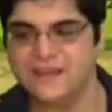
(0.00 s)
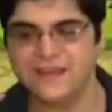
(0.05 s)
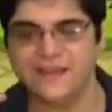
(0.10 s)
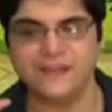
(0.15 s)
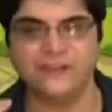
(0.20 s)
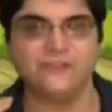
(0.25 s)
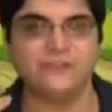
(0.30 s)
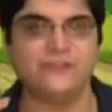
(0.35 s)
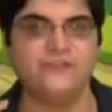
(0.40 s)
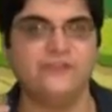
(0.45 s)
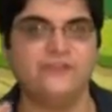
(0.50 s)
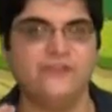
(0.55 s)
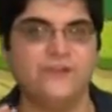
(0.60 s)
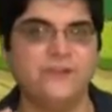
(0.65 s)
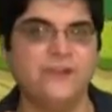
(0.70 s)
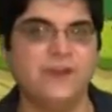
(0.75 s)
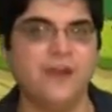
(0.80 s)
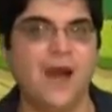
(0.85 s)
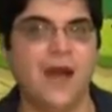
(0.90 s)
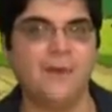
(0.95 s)
It's a
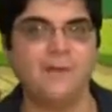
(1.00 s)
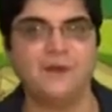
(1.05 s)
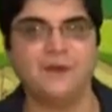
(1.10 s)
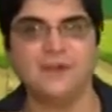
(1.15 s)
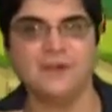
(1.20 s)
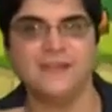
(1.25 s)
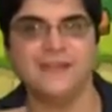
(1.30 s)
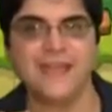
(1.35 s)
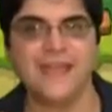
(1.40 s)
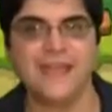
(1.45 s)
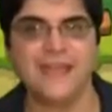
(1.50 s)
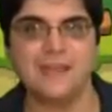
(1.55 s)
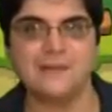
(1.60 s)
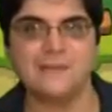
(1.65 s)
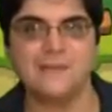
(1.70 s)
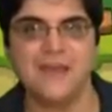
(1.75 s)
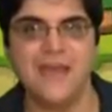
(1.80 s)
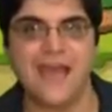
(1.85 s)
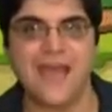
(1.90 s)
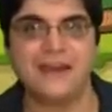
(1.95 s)
phenomenal
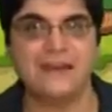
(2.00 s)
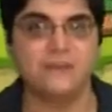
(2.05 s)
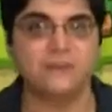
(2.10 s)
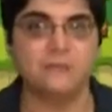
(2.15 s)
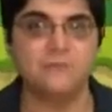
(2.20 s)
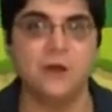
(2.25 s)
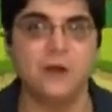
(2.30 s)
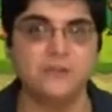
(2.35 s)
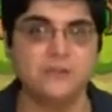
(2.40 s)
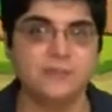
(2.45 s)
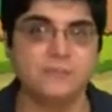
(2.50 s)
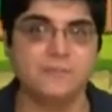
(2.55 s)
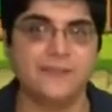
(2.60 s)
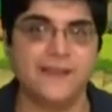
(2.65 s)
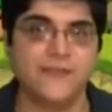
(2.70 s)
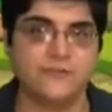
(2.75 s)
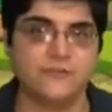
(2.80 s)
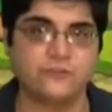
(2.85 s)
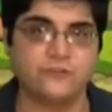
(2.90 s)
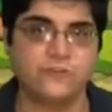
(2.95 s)
game, and it's
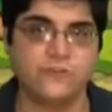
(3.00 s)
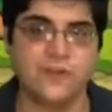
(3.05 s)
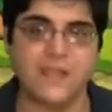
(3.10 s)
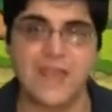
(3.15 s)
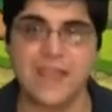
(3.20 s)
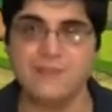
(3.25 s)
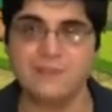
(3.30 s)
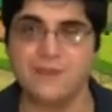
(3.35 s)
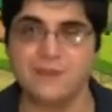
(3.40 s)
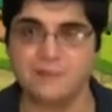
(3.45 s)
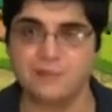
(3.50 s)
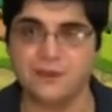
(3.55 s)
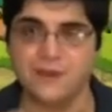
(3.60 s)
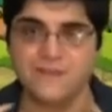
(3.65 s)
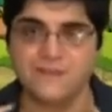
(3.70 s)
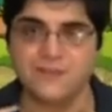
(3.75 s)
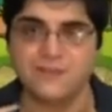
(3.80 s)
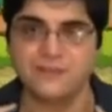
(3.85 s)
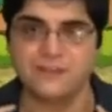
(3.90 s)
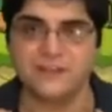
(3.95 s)
multiplayer to a game that
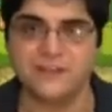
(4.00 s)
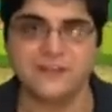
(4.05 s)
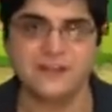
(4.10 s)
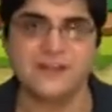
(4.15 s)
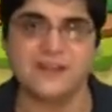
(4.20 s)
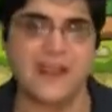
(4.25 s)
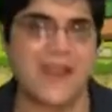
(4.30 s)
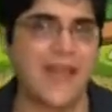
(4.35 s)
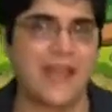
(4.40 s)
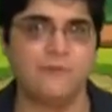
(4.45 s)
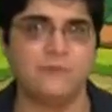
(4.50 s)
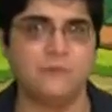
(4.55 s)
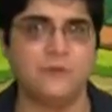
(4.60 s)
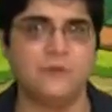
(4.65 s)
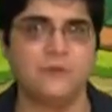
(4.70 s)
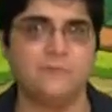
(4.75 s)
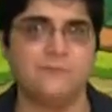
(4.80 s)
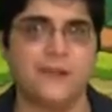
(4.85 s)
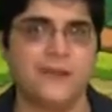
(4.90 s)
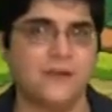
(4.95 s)
previously didn't have
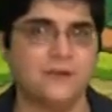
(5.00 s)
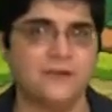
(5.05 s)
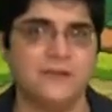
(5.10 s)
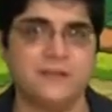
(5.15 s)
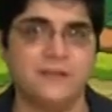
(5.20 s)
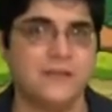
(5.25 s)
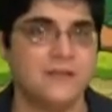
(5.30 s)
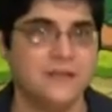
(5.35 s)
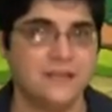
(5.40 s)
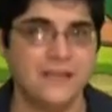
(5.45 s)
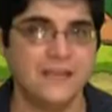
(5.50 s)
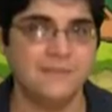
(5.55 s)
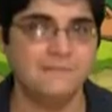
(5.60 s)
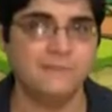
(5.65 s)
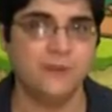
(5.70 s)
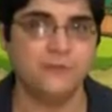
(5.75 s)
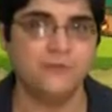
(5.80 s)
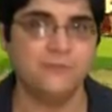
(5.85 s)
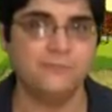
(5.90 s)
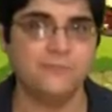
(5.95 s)
multiplayer, didn't need
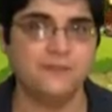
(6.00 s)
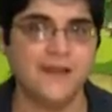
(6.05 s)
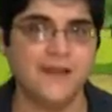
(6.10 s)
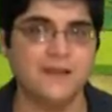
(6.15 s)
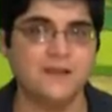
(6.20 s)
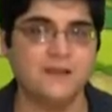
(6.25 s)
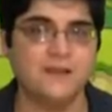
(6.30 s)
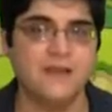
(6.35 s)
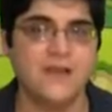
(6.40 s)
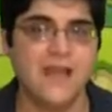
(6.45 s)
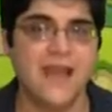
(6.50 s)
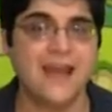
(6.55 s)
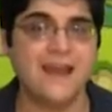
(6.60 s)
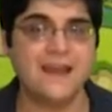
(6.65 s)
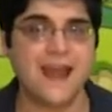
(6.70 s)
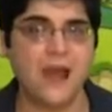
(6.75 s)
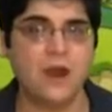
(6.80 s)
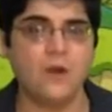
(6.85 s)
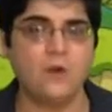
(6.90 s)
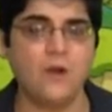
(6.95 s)
multiplayer,
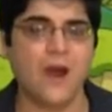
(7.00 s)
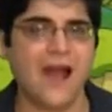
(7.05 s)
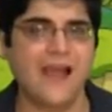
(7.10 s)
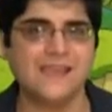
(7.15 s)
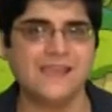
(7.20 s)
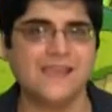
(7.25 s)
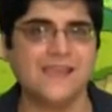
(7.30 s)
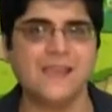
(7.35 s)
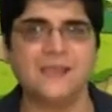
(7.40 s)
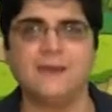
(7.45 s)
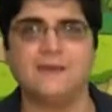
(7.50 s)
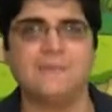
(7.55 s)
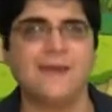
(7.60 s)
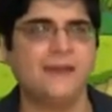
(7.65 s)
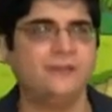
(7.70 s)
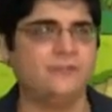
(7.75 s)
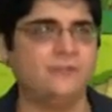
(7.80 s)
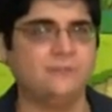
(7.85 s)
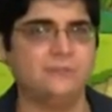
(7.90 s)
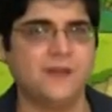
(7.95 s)
and now I can't
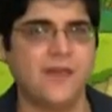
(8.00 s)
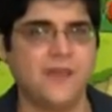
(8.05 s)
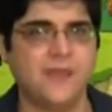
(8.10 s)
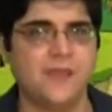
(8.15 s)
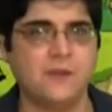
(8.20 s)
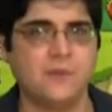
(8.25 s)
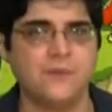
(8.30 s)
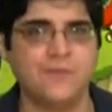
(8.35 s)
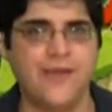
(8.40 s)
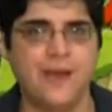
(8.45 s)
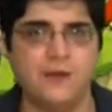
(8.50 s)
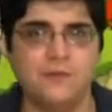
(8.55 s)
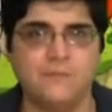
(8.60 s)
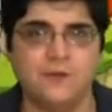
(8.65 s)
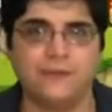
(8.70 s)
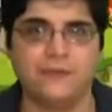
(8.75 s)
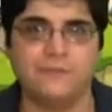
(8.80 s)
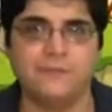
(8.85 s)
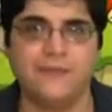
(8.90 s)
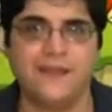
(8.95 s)
imagine playing it without
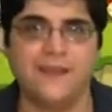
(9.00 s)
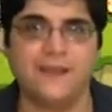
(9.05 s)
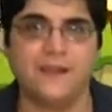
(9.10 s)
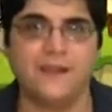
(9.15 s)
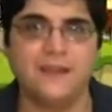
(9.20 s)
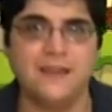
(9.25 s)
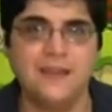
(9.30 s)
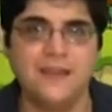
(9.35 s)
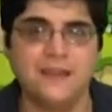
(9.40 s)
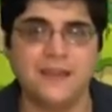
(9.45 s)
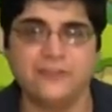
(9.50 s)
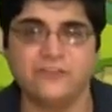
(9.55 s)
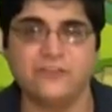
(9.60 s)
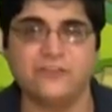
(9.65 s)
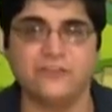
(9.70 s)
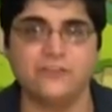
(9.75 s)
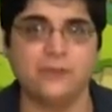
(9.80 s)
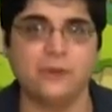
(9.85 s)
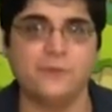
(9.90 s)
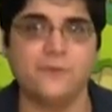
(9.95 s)
multiplayer because
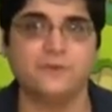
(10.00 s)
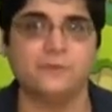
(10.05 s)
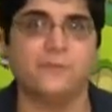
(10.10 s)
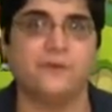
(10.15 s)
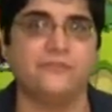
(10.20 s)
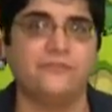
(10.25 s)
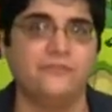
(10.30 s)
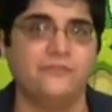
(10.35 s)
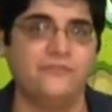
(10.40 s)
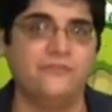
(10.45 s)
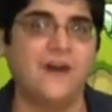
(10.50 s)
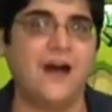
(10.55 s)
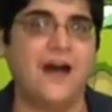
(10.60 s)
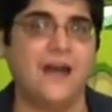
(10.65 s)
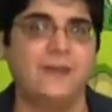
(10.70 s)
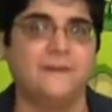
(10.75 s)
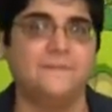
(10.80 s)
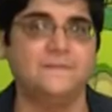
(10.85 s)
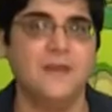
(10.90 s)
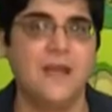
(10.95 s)
it's so much more
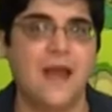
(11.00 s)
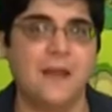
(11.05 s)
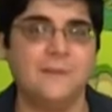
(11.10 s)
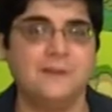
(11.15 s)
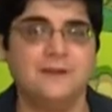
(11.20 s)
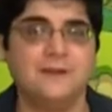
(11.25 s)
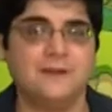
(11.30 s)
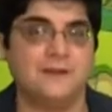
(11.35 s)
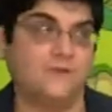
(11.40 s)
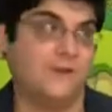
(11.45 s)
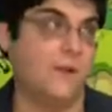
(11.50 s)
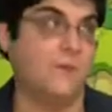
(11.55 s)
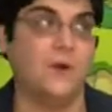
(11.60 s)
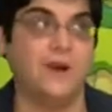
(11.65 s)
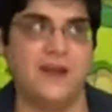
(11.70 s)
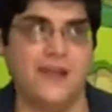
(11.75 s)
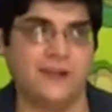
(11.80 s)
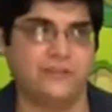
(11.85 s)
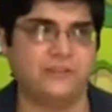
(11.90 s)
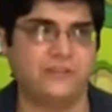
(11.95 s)
fun. I mean, if I
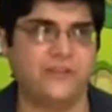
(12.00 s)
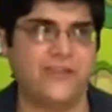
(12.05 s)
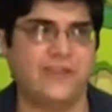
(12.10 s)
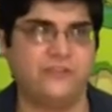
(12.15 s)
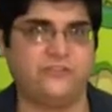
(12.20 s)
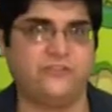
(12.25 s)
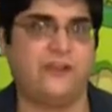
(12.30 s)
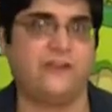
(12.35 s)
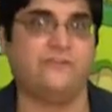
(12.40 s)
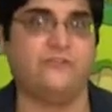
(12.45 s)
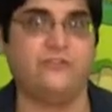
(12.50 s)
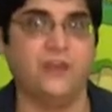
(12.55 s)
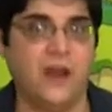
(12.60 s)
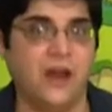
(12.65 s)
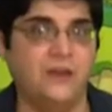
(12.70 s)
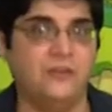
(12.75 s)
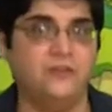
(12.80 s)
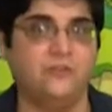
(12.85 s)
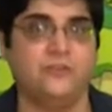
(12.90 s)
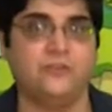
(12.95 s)
want to actually get stuff
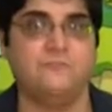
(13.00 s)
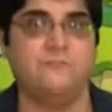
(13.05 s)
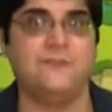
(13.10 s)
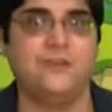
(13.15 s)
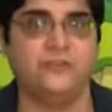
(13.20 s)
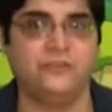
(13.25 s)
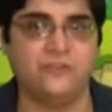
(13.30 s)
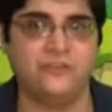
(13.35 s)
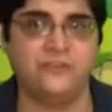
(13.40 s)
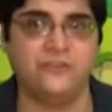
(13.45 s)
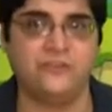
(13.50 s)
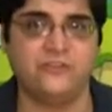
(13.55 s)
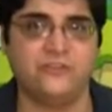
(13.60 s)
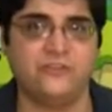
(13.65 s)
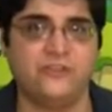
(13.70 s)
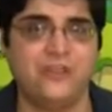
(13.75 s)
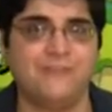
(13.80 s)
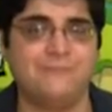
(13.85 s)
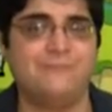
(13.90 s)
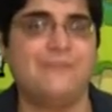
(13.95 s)
done, do the missions, and
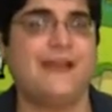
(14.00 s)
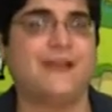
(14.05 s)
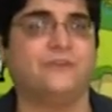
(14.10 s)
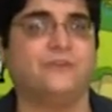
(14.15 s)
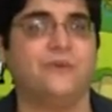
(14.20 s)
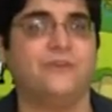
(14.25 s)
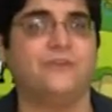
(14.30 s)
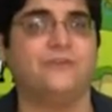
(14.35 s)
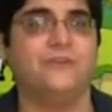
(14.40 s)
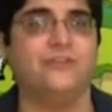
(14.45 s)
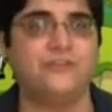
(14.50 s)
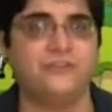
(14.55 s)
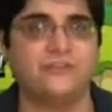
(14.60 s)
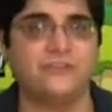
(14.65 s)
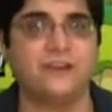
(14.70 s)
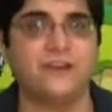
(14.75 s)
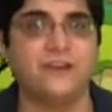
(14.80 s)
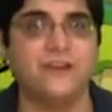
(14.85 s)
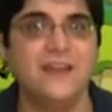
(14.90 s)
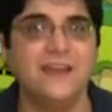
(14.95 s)
save Maxwell's
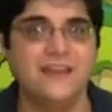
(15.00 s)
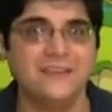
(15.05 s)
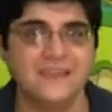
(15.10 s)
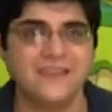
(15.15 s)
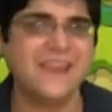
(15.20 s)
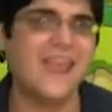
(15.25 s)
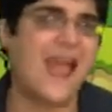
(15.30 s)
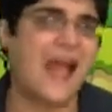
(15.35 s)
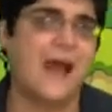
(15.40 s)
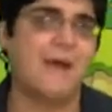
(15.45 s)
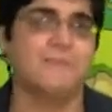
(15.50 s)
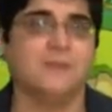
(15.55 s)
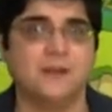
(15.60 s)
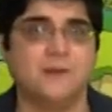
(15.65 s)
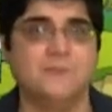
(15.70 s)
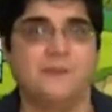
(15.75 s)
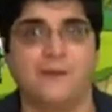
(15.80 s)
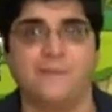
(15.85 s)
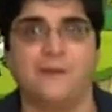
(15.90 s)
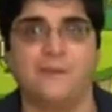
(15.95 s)
sister, then yeah, I'm
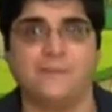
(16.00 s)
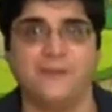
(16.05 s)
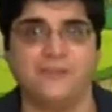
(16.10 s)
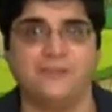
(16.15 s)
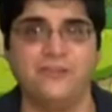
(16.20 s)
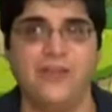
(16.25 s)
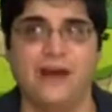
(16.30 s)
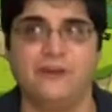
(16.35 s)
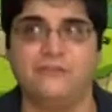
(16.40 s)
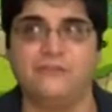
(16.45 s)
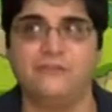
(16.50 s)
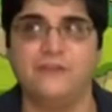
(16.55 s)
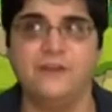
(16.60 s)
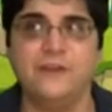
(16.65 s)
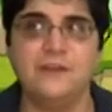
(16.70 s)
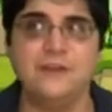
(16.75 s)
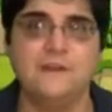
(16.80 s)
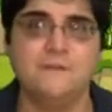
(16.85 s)
going to play by myself.